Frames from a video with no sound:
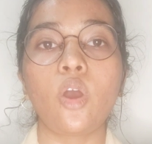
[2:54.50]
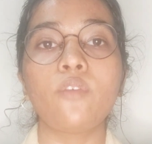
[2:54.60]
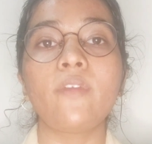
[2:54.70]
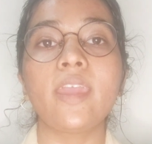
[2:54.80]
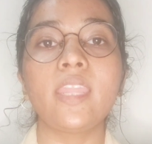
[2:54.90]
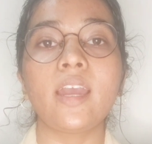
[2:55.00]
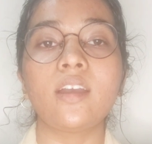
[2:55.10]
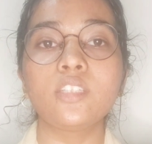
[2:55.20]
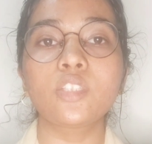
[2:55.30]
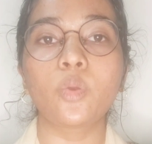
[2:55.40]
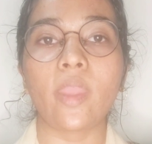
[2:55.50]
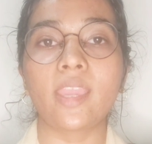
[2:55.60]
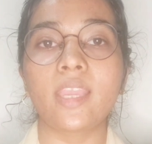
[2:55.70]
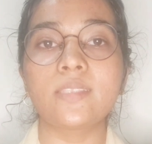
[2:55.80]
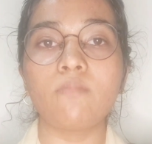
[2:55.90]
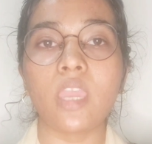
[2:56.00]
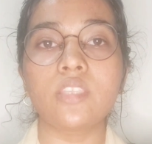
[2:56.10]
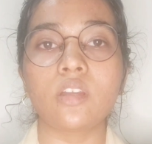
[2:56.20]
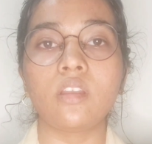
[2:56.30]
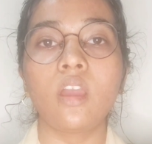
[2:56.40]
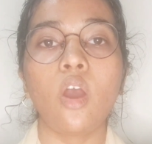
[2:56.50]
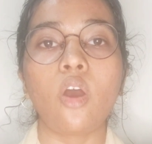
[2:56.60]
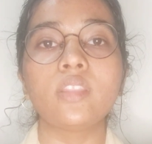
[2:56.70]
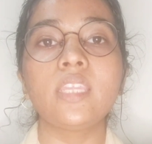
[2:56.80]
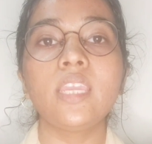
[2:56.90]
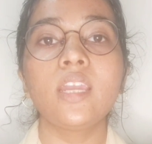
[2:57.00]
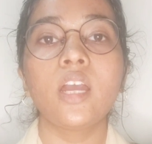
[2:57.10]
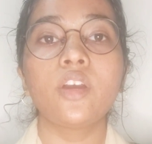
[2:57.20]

of an earthquake is measured on the